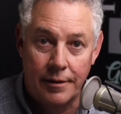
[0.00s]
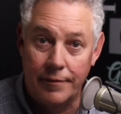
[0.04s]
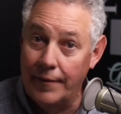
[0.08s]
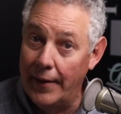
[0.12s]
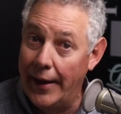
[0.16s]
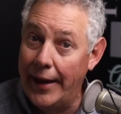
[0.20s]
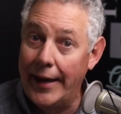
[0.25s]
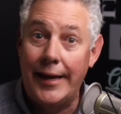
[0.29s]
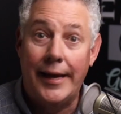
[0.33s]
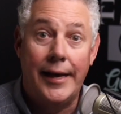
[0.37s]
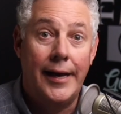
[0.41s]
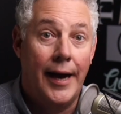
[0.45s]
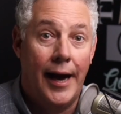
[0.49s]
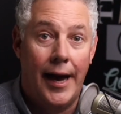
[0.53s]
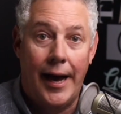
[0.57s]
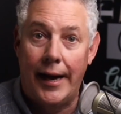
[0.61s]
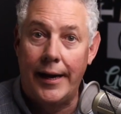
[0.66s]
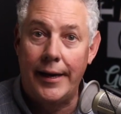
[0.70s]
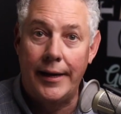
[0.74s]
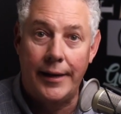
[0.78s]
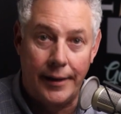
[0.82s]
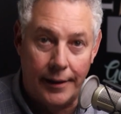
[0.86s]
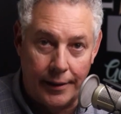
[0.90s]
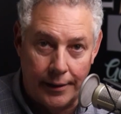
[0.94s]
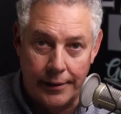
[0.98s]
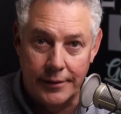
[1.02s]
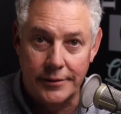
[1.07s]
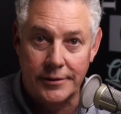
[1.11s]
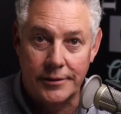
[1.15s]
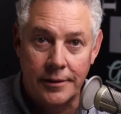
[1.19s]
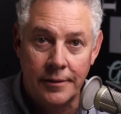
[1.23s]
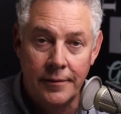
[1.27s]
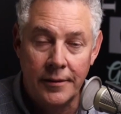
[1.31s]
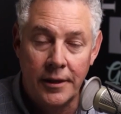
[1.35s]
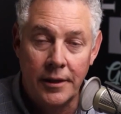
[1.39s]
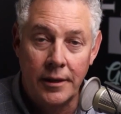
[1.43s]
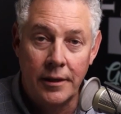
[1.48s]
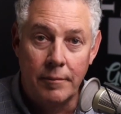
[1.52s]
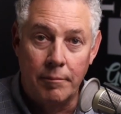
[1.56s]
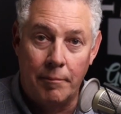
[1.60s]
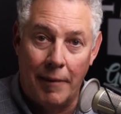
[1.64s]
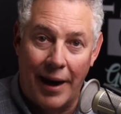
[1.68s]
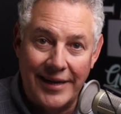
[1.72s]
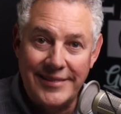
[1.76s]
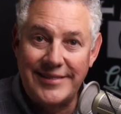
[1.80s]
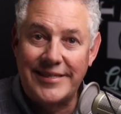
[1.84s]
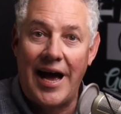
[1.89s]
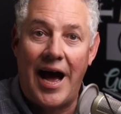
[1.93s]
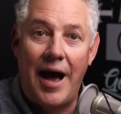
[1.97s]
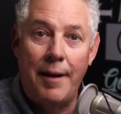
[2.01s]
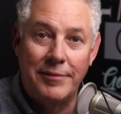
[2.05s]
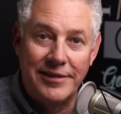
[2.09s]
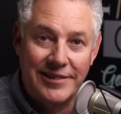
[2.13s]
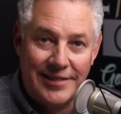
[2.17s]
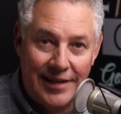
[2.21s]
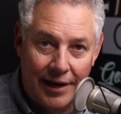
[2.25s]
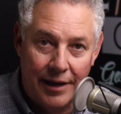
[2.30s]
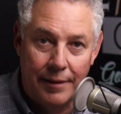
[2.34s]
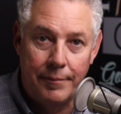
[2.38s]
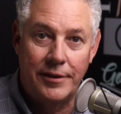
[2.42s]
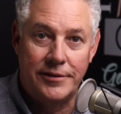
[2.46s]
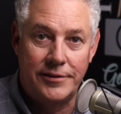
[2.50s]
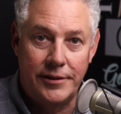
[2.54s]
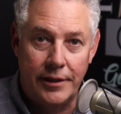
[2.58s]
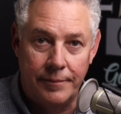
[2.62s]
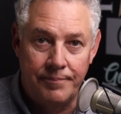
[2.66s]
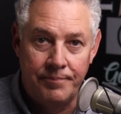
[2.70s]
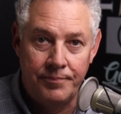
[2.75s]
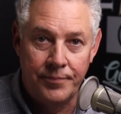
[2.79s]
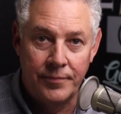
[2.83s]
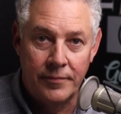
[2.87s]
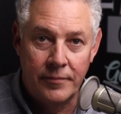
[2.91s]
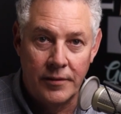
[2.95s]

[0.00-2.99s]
Thank God it is. My time is limited.